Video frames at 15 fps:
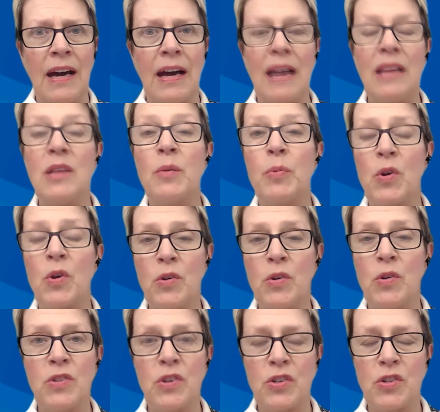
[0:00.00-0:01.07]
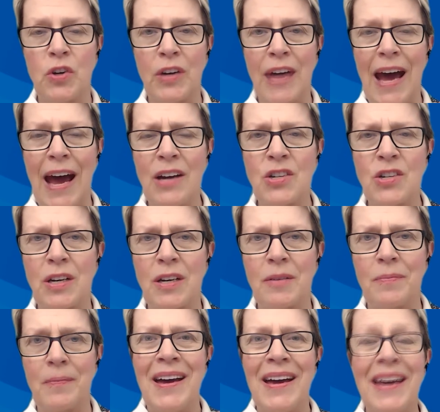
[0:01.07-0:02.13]
and the producer took action.
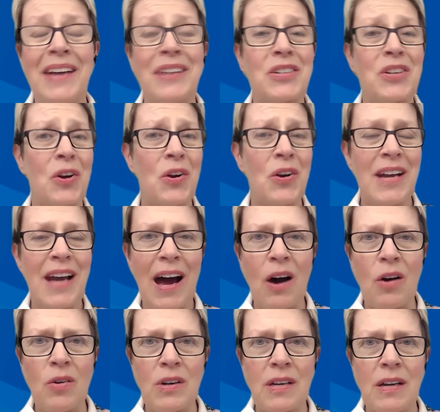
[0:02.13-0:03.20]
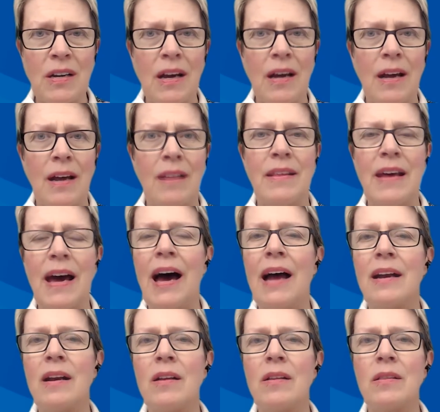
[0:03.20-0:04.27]
It turned out
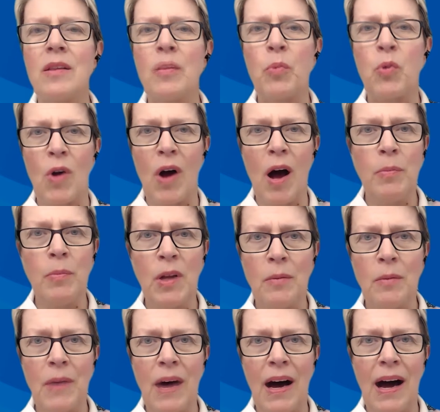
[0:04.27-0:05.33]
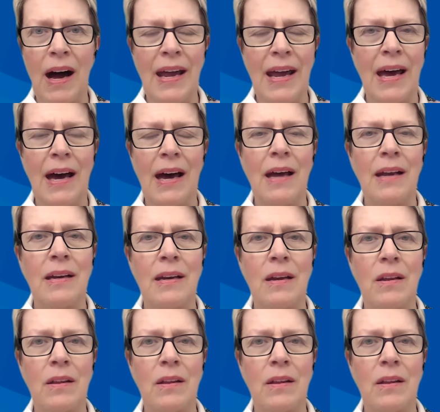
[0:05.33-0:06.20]
that the problem I